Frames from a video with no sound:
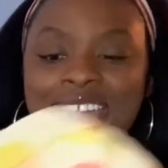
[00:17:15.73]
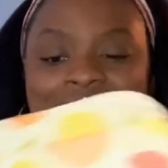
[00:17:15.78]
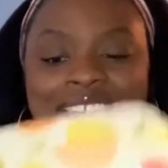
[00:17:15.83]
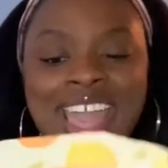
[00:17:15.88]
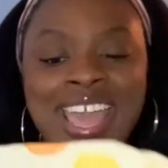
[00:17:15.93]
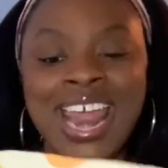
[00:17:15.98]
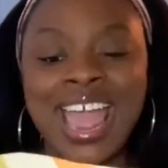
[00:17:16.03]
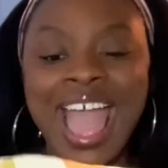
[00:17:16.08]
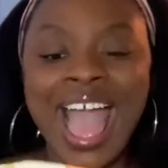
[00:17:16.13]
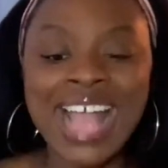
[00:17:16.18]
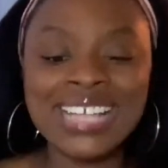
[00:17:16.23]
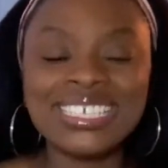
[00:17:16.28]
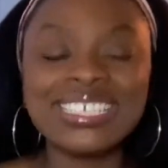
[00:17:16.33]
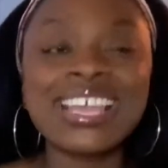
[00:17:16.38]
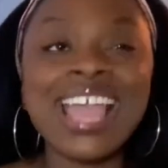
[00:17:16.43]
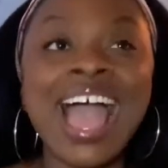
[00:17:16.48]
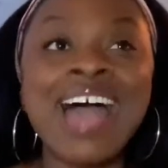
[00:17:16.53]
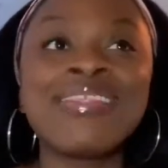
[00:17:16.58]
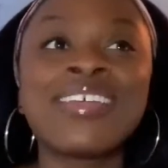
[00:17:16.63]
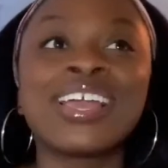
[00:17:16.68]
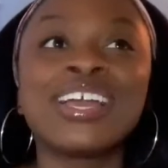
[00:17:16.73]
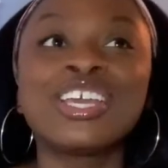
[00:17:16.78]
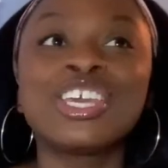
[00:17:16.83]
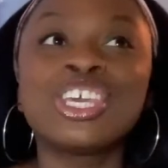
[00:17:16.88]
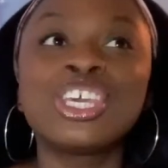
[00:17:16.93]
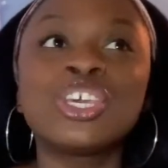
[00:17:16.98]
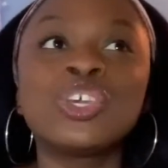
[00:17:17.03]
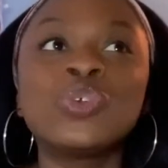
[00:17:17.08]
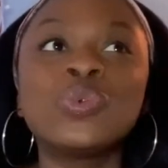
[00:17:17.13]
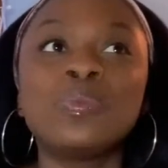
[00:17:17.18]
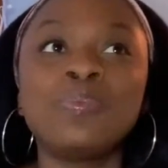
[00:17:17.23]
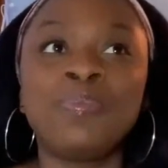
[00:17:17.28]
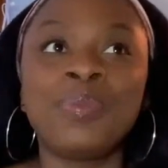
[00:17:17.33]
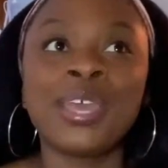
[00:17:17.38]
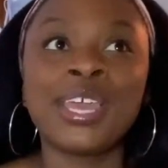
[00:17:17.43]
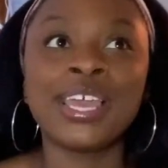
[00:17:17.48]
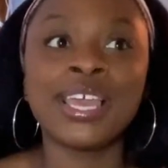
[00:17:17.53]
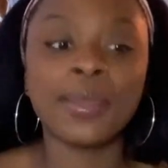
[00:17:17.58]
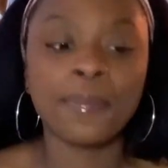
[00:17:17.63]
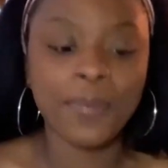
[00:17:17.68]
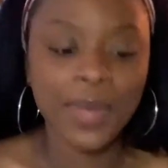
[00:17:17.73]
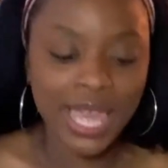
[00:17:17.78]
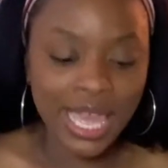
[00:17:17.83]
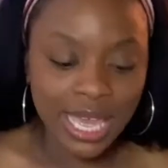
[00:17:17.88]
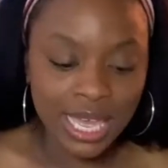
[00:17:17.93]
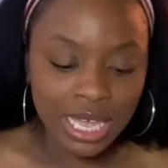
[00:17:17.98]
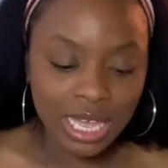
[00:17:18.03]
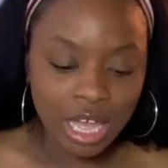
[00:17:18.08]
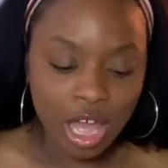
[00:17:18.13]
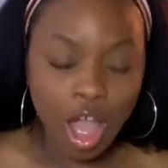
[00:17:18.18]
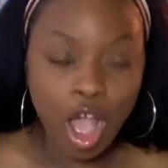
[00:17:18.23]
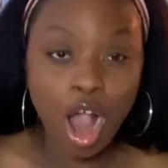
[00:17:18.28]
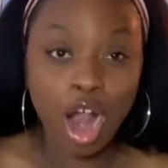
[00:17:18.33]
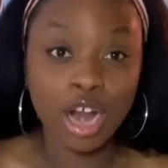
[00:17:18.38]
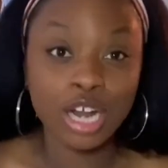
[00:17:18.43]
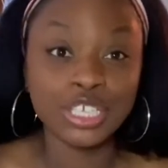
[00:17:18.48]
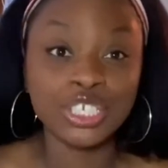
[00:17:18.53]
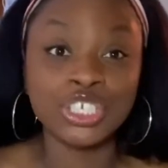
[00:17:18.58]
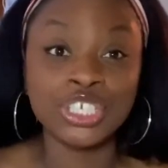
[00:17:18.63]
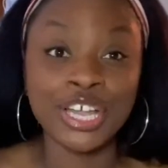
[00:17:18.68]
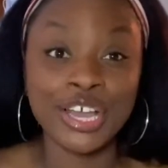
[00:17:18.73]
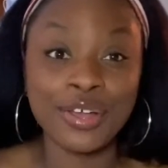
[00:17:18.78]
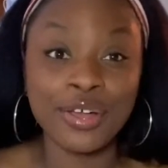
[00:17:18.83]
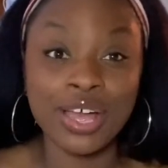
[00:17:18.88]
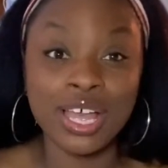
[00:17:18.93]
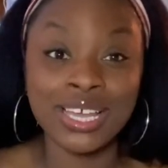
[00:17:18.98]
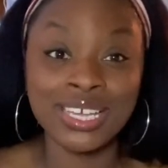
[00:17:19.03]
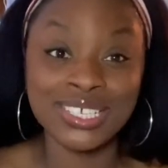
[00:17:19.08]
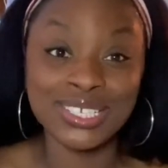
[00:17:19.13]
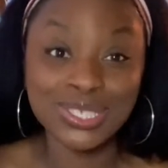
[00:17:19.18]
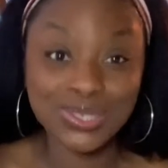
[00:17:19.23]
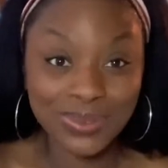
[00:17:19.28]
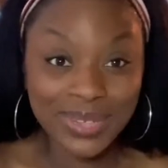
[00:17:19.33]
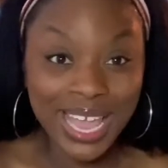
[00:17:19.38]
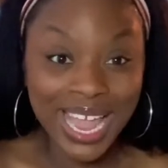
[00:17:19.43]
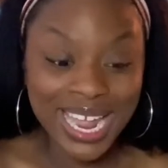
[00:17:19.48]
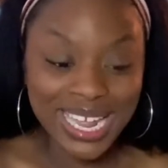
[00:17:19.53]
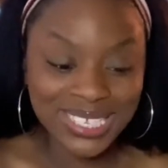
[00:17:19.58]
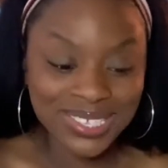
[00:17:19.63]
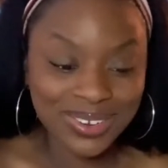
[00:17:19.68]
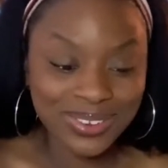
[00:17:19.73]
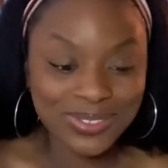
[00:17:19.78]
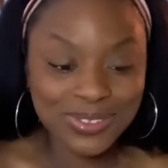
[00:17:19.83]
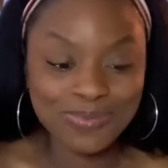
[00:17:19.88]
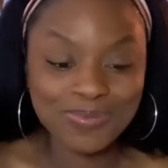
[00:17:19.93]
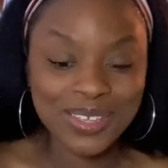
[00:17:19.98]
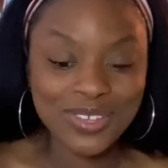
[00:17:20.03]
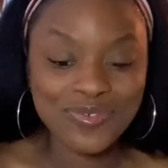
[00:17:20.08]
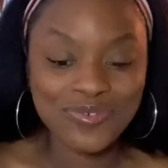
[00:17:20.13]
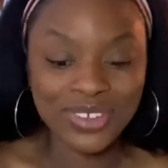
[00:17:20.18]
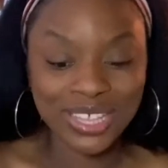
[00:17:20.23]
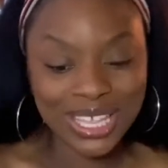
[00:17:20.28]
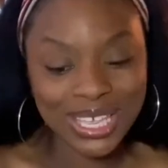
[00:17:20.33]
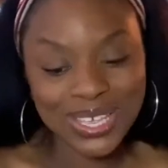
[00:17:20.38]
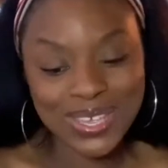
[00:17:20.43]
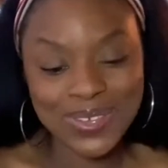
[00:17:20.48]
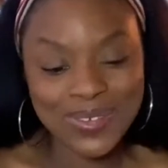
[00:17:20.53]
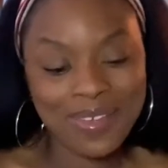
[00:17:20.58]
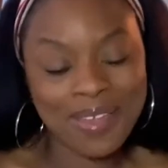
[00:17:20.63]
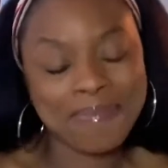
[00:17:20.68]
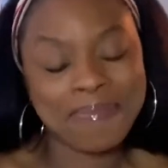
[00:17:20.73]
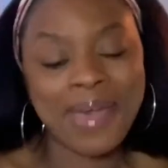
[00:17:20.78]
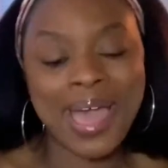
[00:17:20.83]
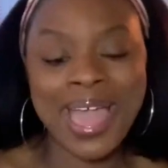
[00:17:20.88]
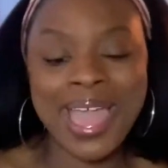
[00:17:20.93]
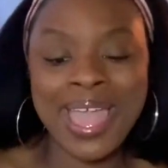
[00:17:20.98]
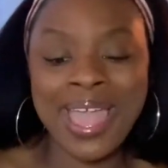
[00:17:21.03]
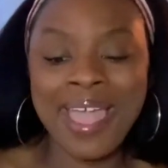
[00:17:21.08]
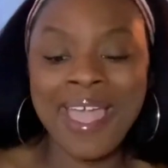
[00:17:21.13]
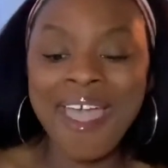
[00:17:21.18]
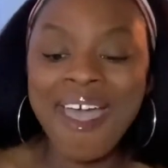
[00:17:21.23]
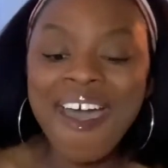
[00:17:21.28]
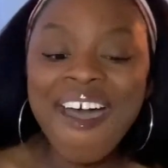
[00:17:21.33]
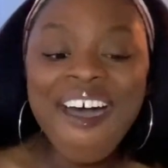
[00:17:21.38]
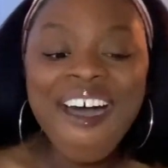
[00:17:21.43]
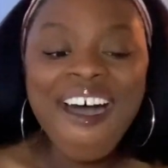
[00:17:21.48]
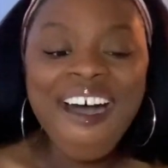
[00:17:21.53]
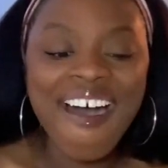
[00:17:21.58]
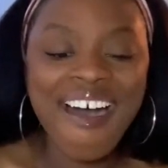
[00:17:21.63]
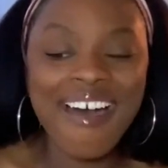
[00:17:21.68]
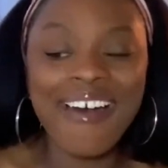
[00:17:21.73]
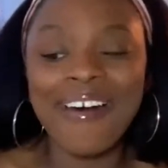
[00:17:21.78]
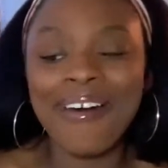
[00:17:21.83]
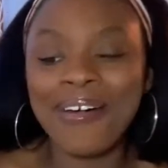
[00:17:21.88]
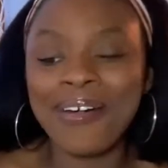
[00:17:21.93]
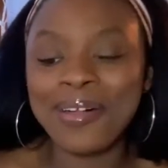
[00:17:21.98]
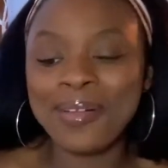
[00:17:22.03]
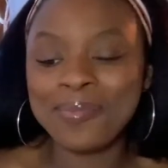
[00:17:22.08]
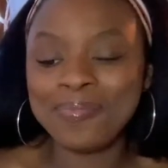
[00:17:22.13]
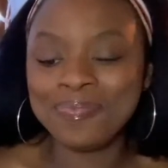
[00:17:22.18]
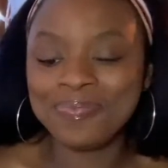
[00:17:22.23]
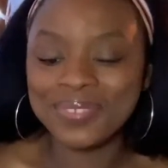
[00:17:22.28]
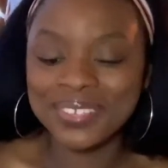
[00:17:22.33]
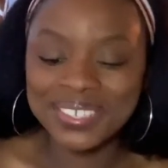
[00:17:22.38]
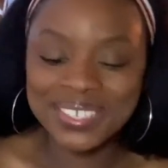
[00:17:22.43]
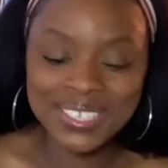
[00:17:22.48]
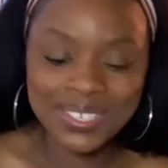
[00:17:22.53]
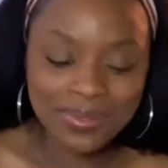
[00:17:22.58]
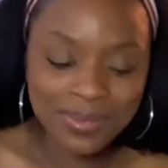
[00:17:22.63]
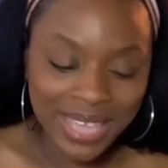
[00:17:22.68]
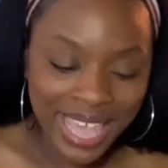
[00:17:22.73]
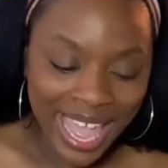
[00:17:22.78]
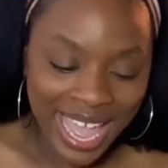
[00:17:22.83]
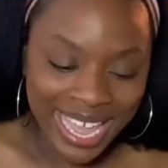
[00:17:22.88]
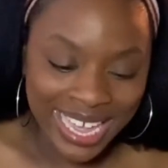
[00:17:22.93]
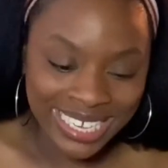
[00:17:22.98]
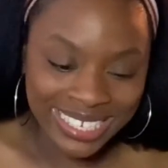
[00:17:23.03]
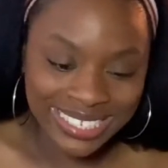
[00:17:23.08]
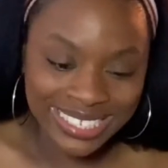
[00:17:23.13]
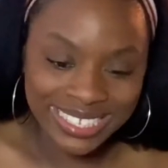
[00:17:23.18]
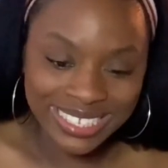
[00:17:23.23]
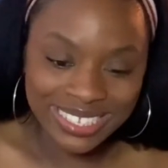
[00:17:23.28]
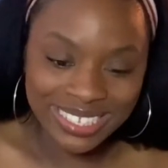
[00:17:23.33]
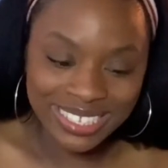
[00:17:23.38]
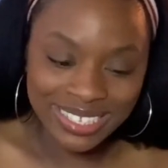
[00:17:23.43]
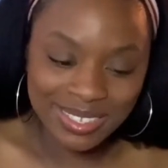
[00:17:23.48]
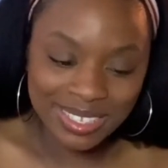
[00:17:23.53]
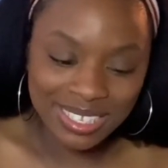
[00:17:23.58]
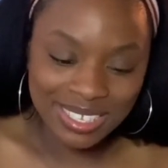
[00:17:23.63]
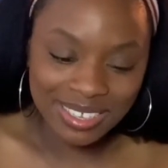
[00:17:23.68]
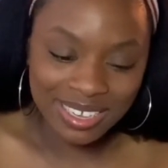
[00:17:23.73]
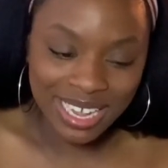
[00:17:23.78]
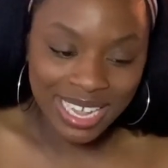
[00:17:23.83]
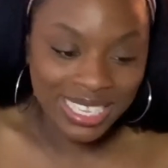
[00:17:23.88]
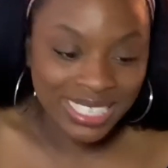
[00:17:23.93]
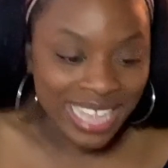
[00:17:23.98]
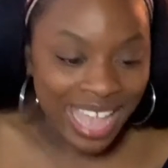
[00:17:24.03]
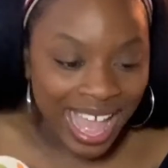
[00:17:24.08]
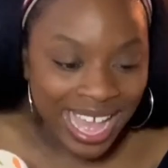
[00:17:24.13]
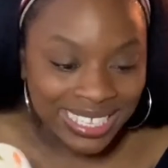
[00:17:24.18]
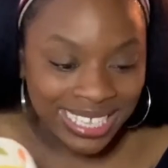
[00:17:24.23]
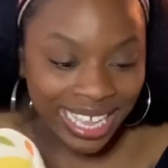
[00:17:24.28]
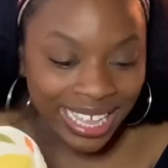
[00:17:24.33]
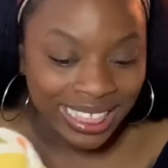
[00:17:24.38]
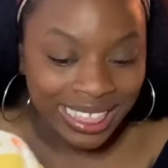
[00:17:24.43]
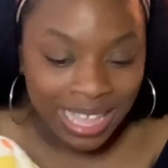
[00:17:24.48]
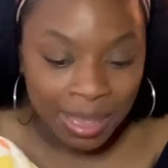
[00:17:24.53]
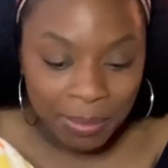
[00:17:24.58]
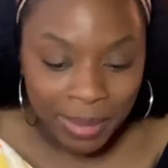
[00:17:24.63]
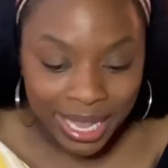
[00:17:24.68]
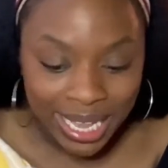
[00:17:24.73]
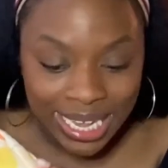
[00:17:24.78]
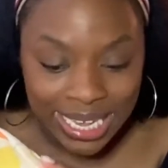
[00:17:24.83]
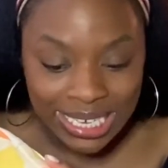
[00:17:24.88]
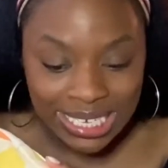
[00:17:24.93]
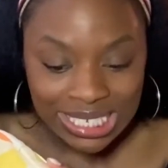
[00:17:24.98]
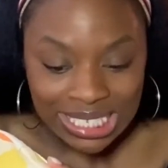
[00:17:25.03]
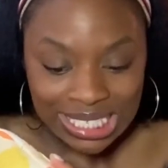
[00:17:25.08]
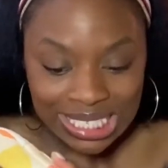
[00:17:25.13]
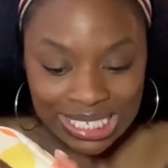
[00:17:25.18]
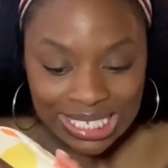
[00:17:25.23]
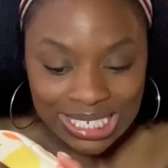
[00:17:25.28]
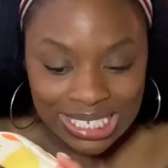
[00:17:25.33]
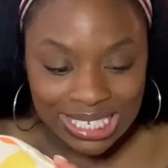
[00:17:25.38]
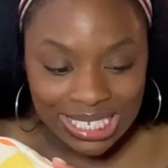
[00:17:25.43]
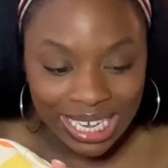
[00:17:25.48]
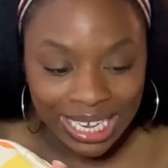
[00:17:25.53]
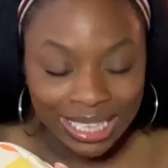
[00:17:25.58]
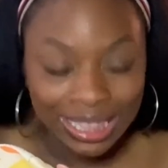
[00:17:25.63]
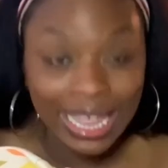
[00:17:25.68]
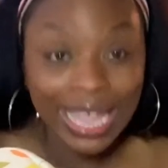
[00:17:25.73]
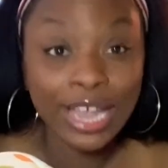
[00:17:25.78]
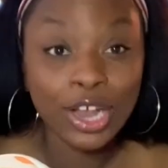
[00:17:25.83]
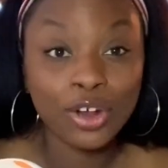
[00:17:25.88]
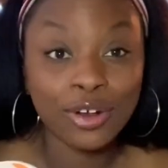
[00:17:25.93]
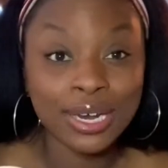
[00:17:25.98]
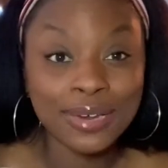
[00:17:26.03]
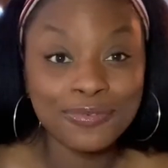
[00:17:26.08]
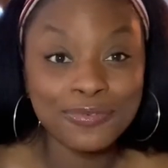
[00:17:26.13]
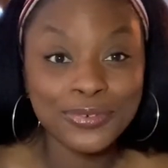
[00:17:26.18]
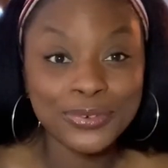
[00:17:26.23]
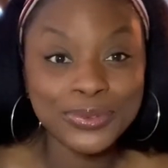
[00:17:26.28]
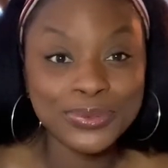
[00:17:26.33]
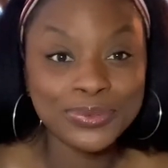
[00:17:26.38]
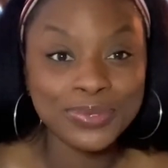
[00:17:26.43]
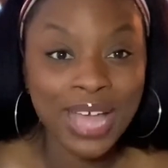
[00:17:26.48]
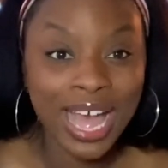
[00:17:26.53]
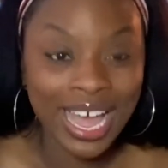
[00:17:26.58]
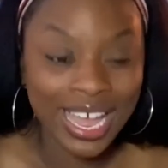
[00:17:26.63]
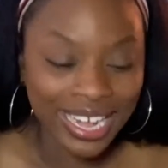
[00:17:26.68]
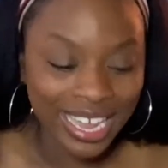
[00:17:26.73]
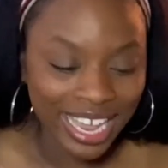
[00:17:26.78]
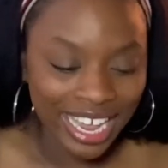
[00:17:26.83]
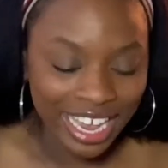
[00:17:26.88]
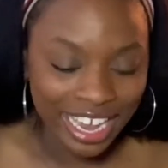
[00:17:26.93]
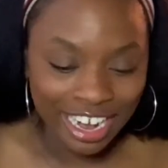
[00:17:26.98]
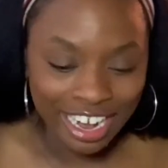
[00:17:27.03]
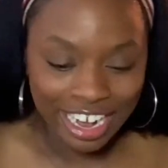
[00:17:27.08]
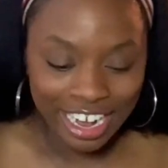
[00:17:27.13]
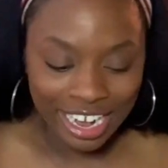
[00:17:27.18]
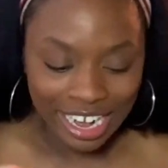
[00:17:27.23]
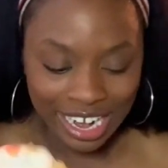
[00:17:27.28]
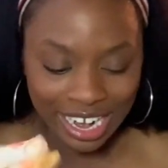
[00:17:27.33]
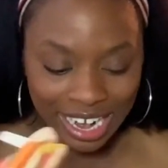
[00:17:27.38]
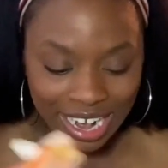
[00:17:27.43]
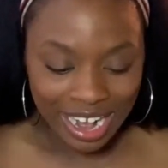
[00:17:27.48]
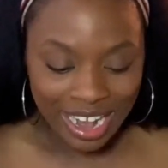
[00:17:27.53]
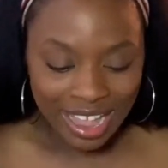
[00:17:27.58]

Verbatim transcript: And I actually have like a cute big pink hard shell uh, suitcase. So this would be really cute in my um, suitcase because it has like lemons and like grapefruit on here.